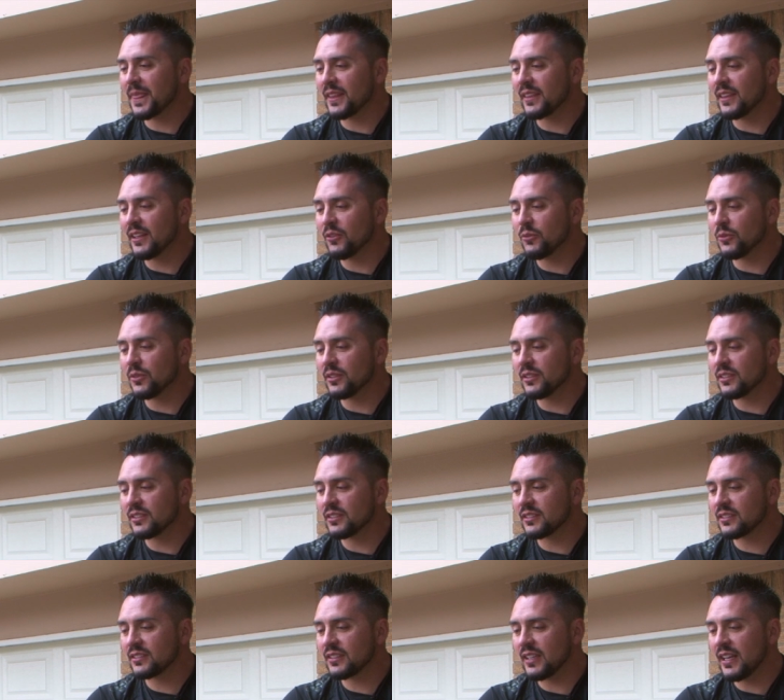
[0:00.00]
There
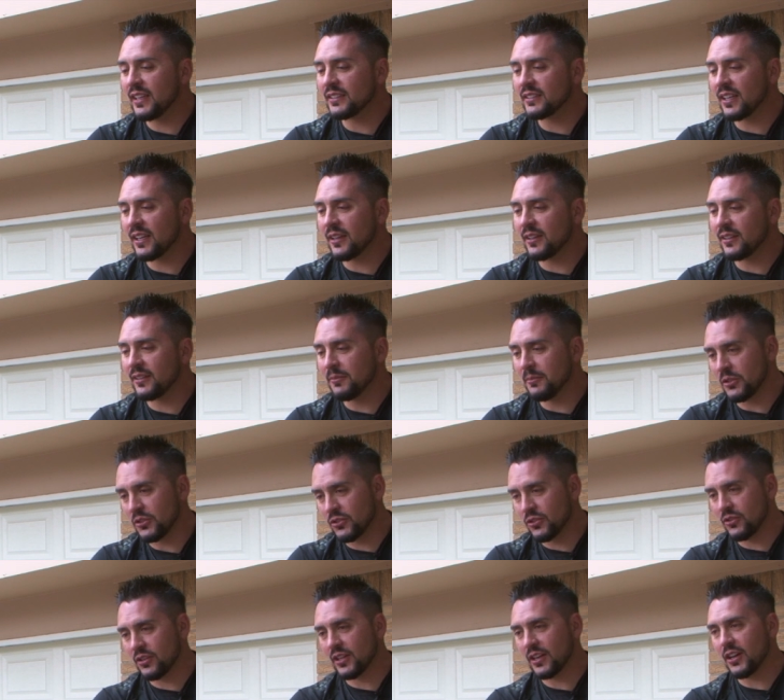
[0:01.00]
was, as I
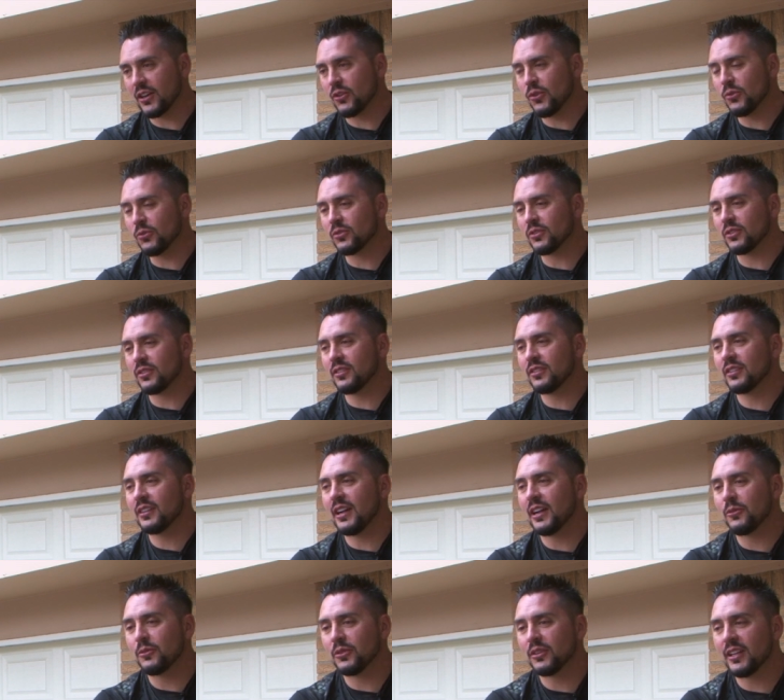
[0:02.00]
matured and got older,
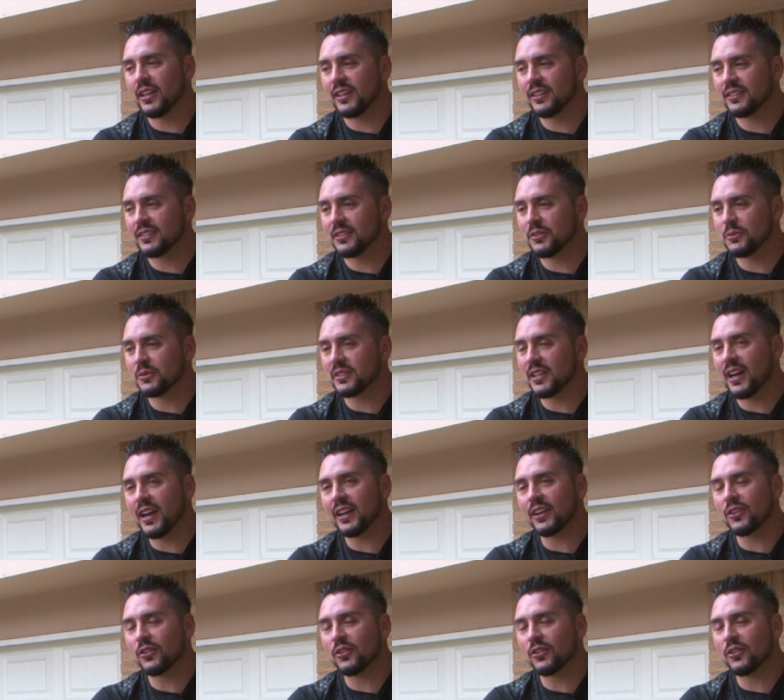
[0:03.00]
I realized that it was a high